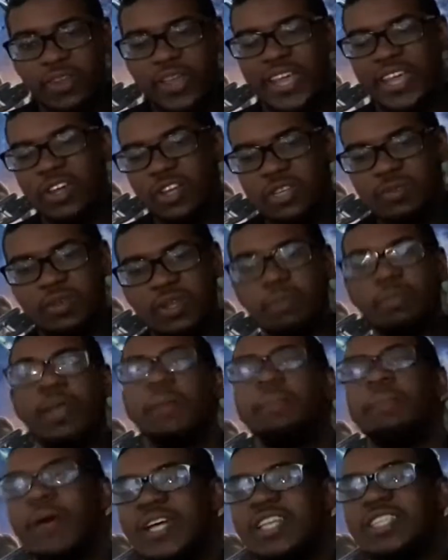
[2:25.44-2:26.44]
games. He doesn't know how to play
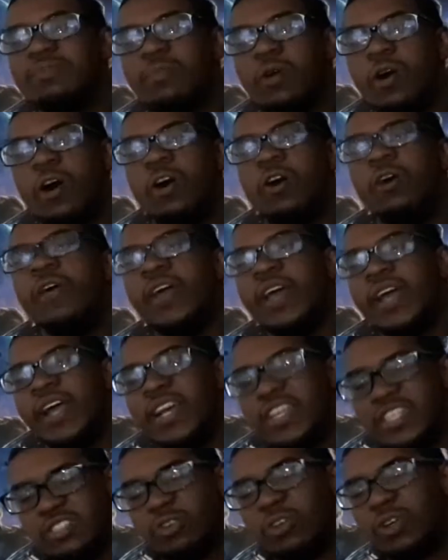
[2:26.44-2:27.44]
baseball. He
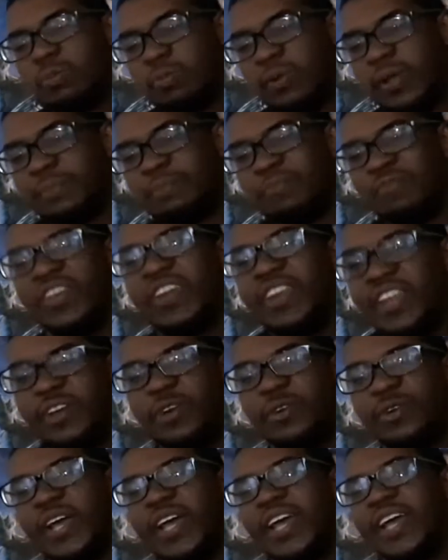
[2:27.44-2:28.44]
doesn't know how to play video
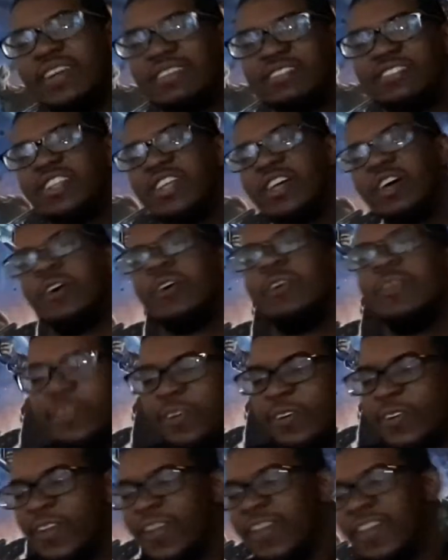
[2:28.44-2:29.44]
games though.